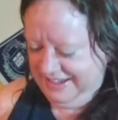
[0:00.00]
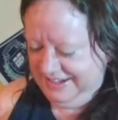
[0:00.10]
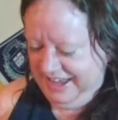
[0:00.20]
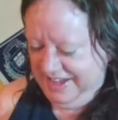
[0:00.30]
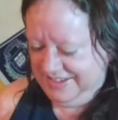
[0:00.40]

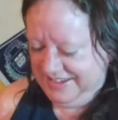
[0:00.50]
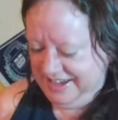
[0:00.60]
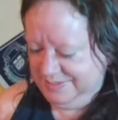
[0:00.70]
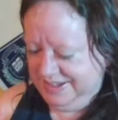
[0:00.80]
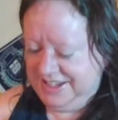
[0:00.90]
Now this
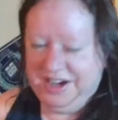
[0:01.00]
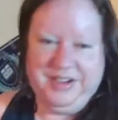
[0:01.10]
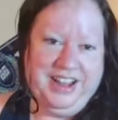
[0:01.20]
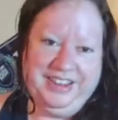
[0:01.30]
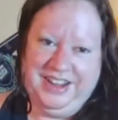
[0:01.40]
next piece. Oh,
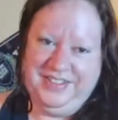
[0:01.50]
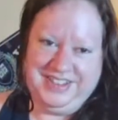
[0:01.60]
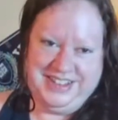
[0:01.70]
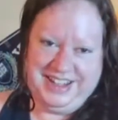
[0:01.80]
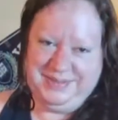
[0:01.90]
I love
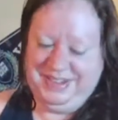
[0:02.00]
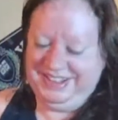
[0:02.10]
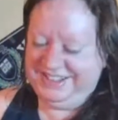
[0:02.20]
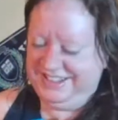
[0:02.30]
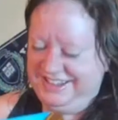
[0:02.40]
this next
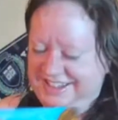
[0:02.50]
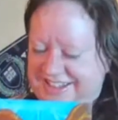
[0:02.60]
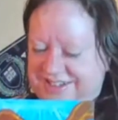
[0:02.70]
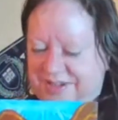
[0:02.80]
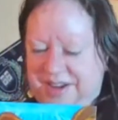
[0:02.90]
piece. This
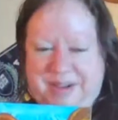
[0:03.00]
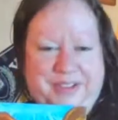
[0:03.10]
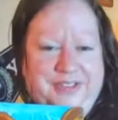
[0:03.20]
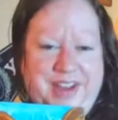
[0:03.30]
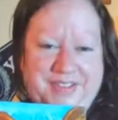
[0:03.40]
is one of my
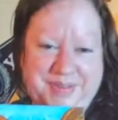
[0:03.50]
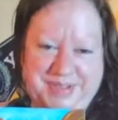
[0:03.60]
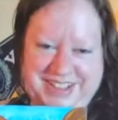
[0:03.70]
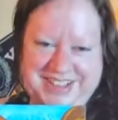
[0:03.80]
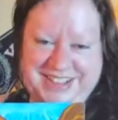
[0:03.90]
favorite
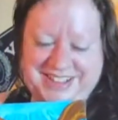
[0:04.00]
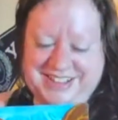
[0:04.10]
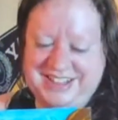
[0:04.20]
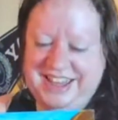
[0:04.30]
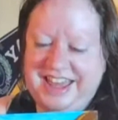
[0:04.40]

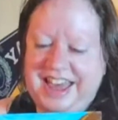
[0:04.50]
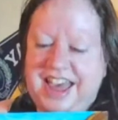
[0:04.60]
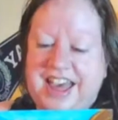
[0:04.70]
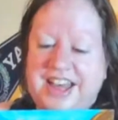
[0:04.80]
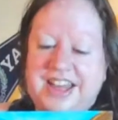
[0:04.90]
pieces.
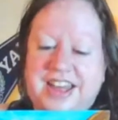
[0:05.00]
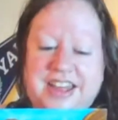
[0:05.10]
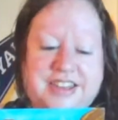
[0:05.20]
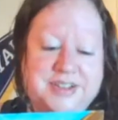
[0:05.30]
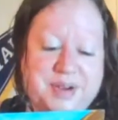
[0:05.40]

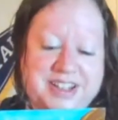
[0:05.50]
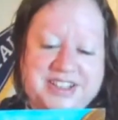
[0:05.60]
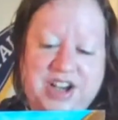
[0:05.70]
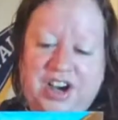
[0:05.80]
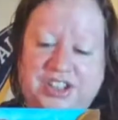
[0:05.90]
This one is
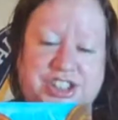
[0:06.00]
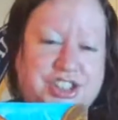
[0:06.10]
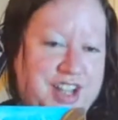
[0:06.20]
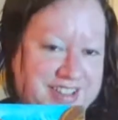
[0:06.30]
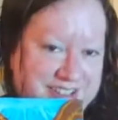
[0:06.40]
called
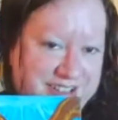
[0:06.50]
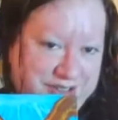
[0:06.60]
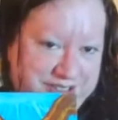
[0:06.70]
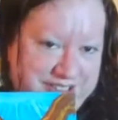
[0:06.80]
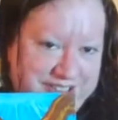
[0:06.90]

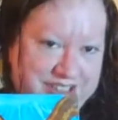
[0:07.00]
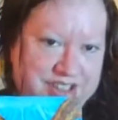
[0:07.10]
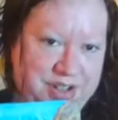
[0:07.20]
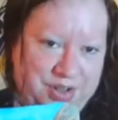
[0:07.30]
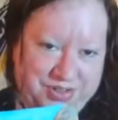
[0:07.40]
Translucent
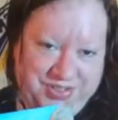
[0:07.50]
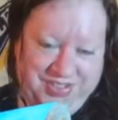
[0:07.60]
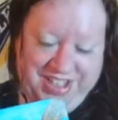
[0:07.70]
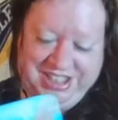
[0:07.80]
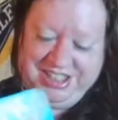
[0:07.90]

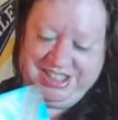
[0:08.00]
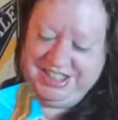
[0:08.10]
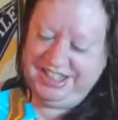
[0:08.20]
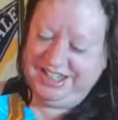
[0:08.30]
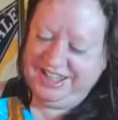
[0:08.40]

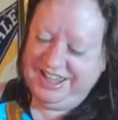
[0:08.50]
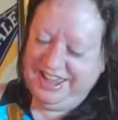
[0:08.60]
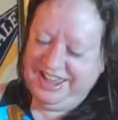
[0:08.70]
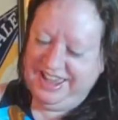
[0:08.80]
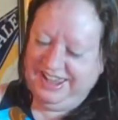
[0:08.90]
Goldfish.
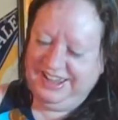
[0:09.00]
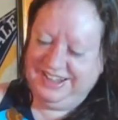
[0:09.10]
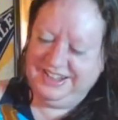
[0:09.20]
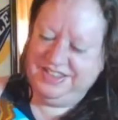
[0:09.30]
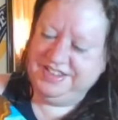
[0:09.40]

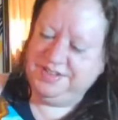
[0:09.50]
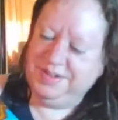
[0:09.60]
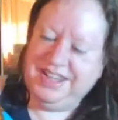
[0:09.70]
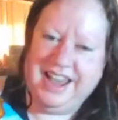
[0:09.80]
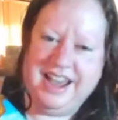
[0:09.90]
And this
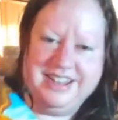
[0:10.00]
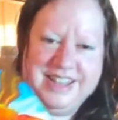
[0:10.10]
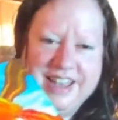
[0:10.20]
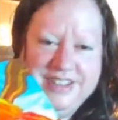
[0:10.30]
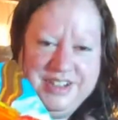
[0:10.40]
one has,
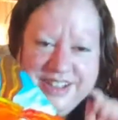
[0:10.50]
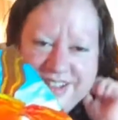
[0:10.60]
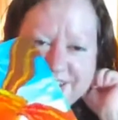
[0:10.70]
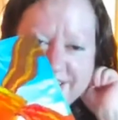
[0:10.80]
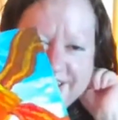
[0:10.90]
as you can
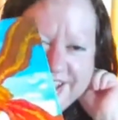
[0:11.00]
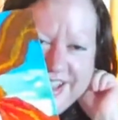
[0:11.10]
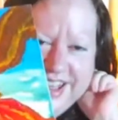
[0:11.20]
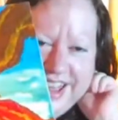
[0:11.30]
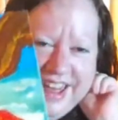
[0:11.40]
see,
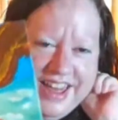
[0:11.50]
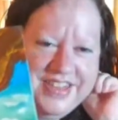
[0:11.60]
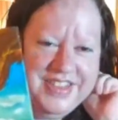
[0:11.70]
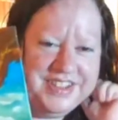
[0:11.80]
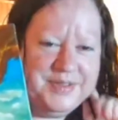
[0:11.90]

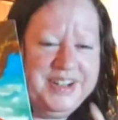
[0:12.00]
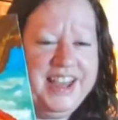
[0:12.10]
this one